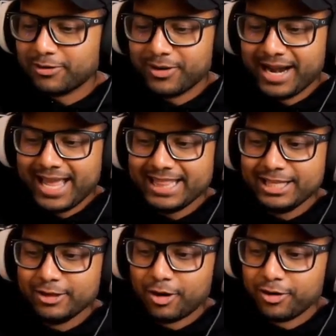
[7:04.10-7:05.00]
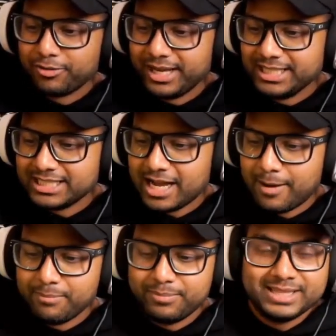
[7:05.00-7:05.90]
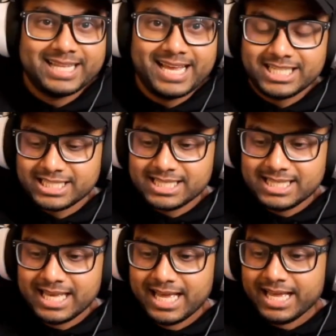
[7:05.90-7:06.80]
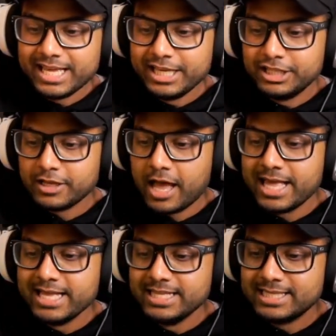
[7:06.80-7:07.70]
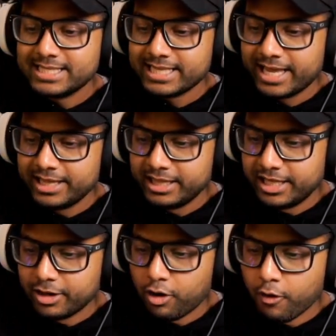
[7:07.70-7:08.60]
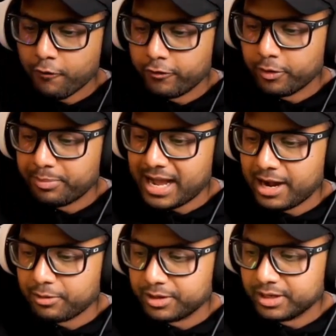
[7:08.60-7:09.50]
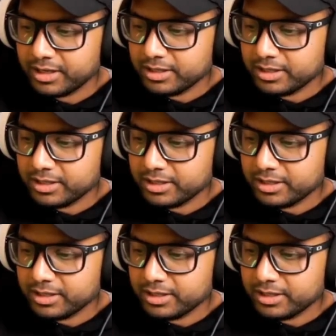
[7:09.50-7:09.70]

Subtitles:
or any long range combination is insanely overpowered.